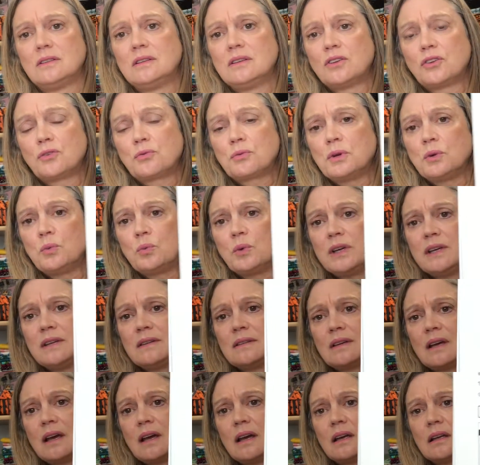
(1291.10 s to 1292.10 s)
3 weeks
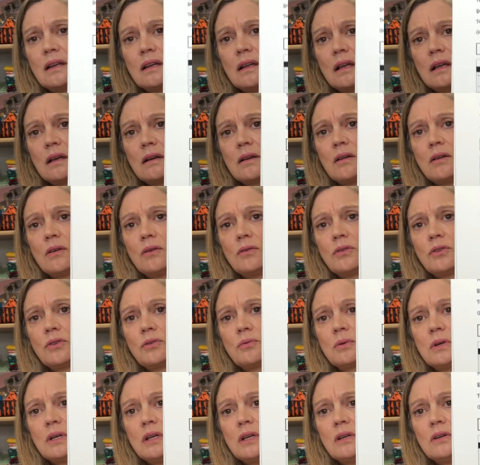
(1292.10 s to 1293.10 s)
ahead, let alone
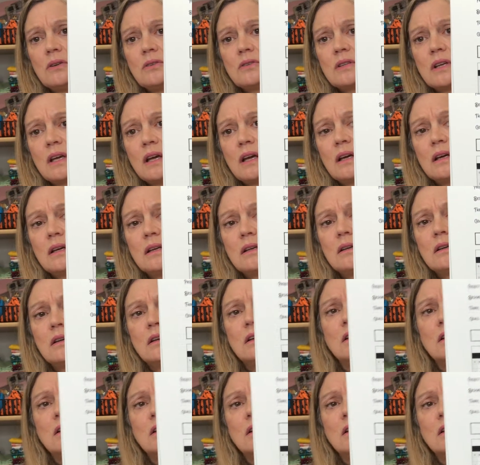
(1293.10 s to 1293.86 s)
3 years ahead.